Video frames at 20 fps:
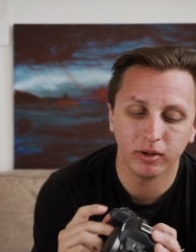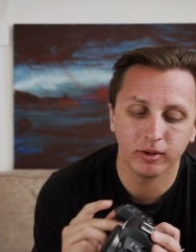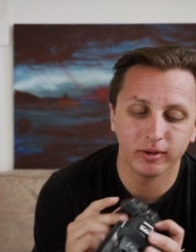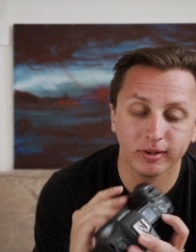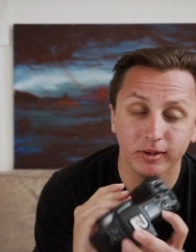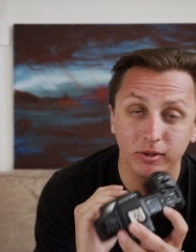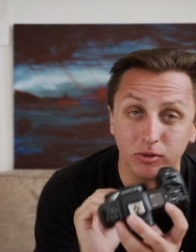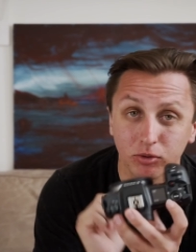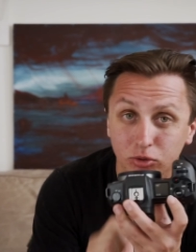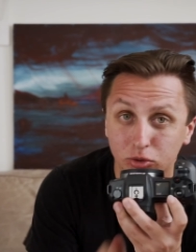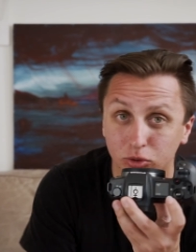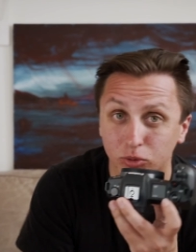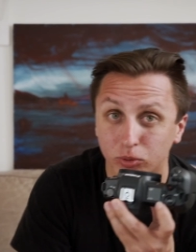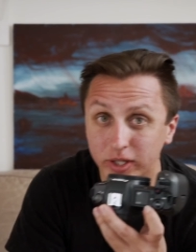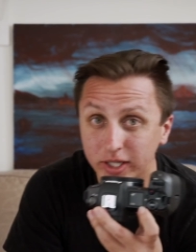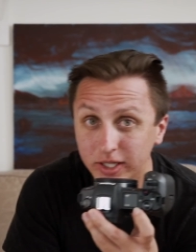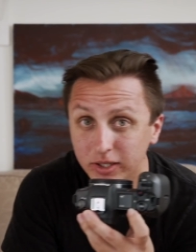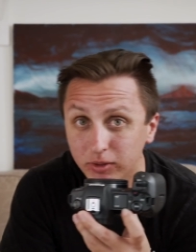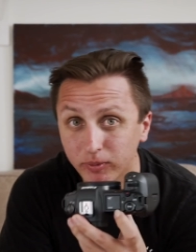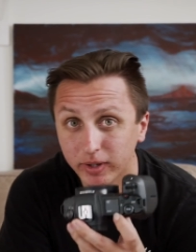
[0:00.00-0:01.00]
your little
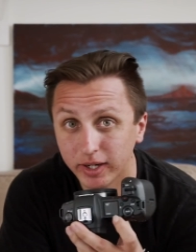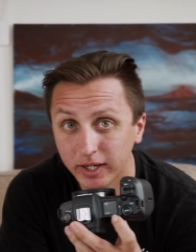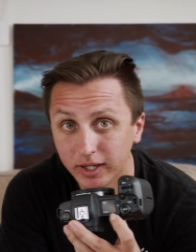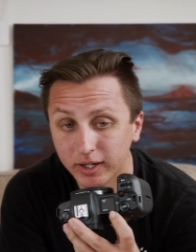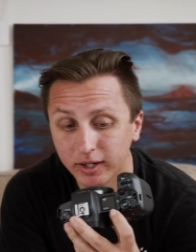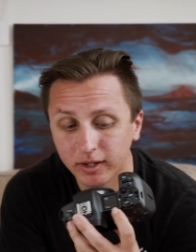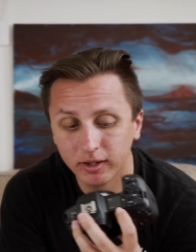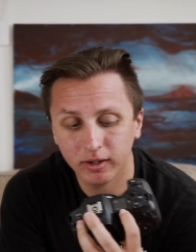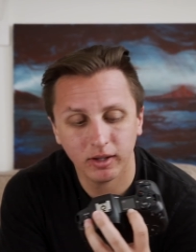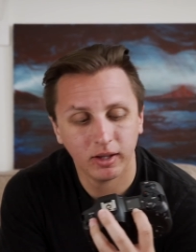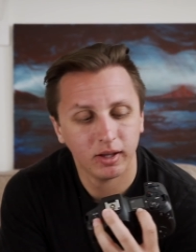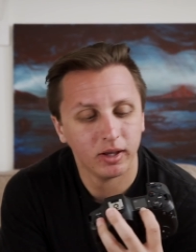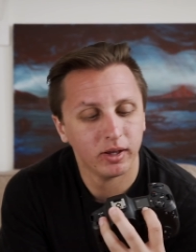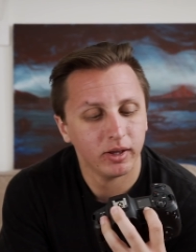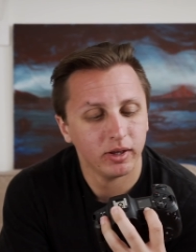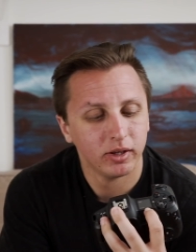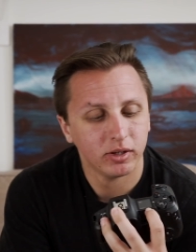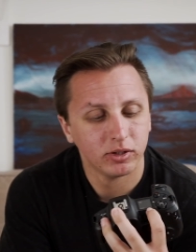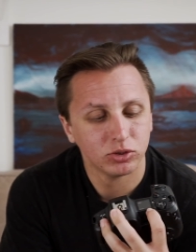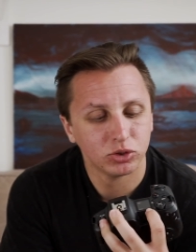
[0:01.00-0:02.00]
screen right here
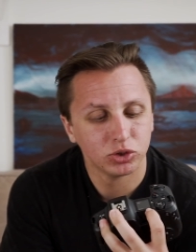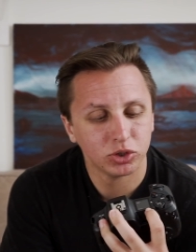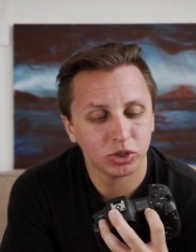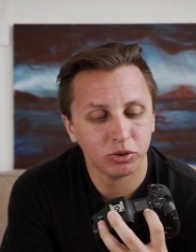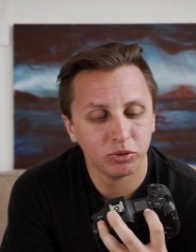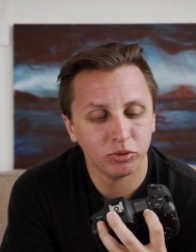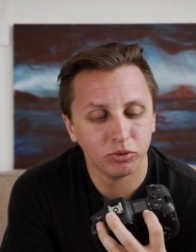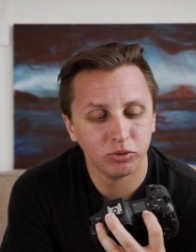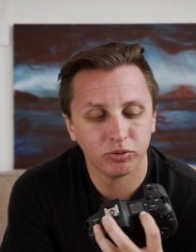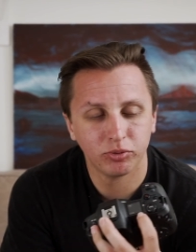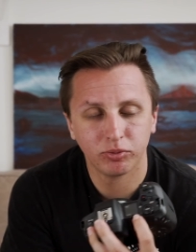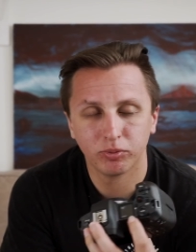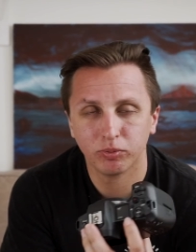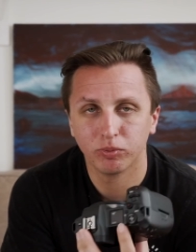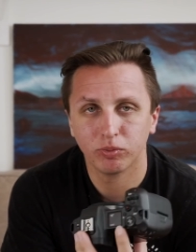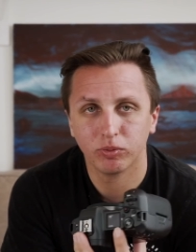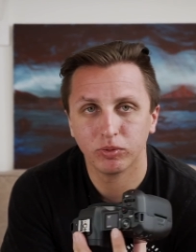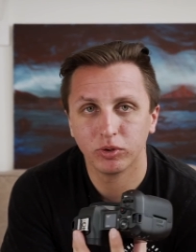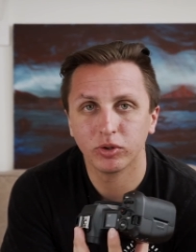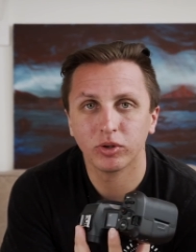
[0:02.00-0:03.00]

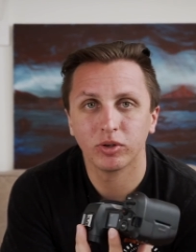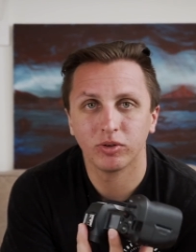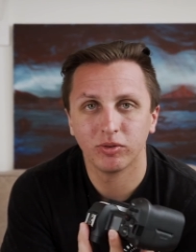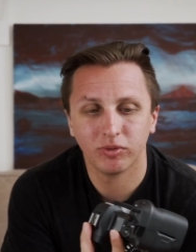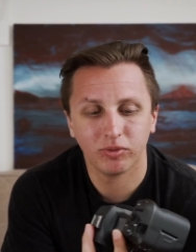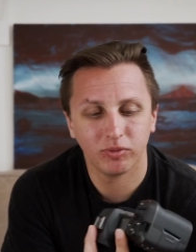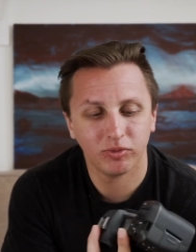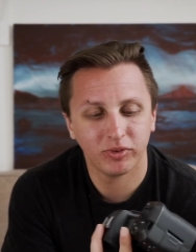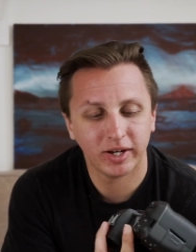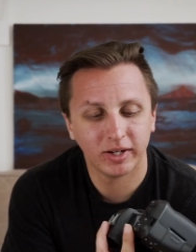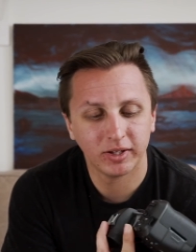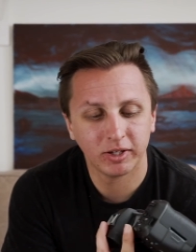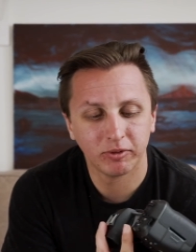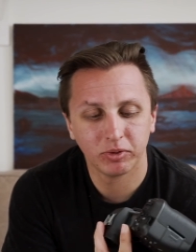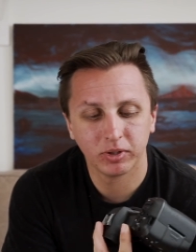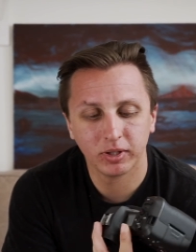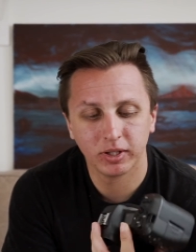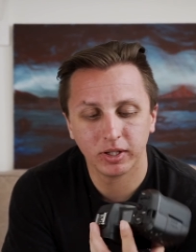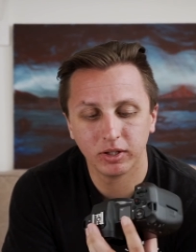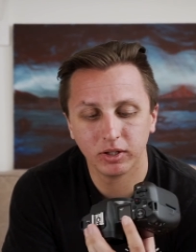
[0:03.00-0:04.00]
shows, you can set it
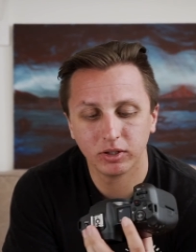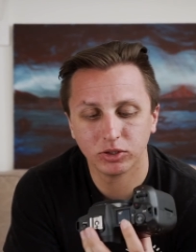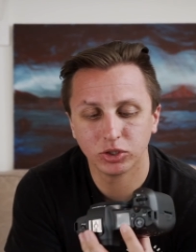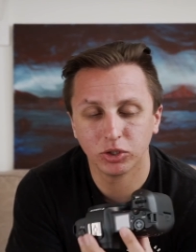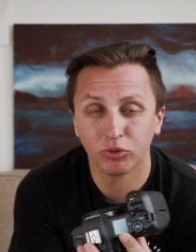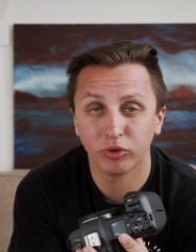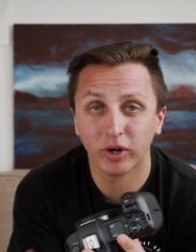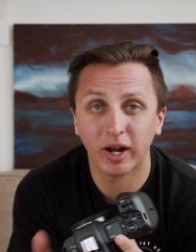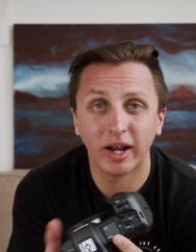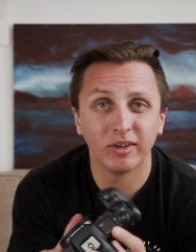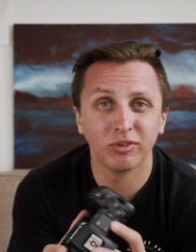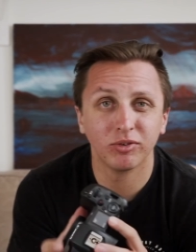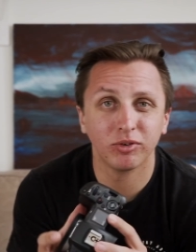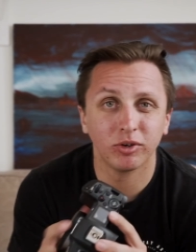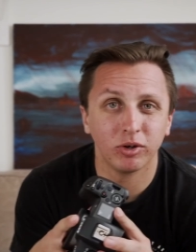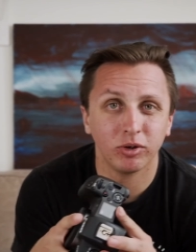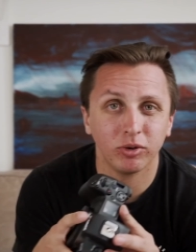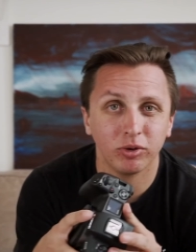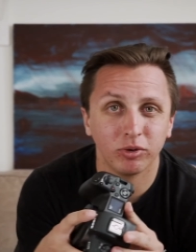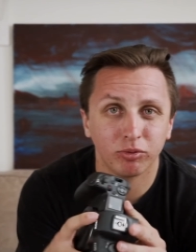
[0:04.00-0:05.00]
differently, it shows your
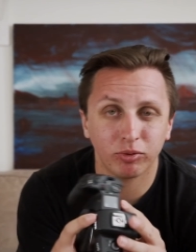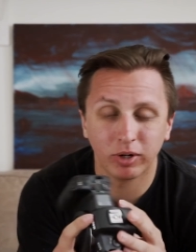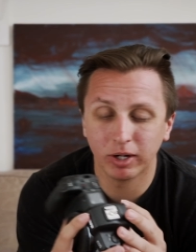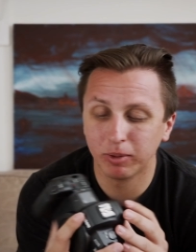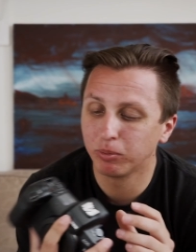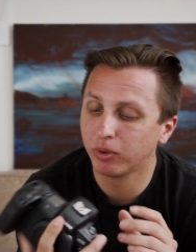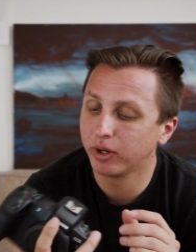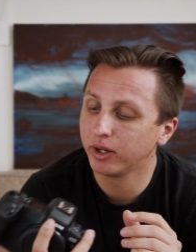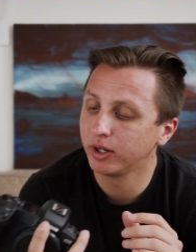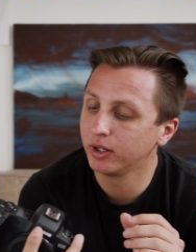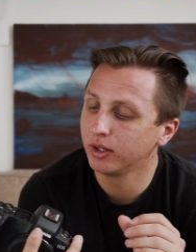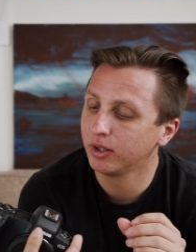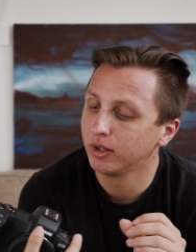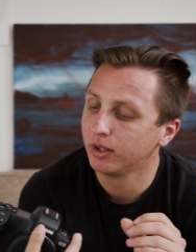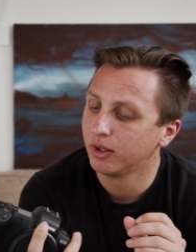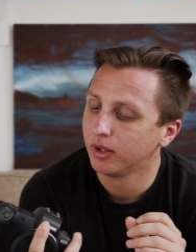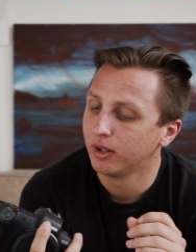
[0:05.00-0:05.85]
ISO, your frame rate,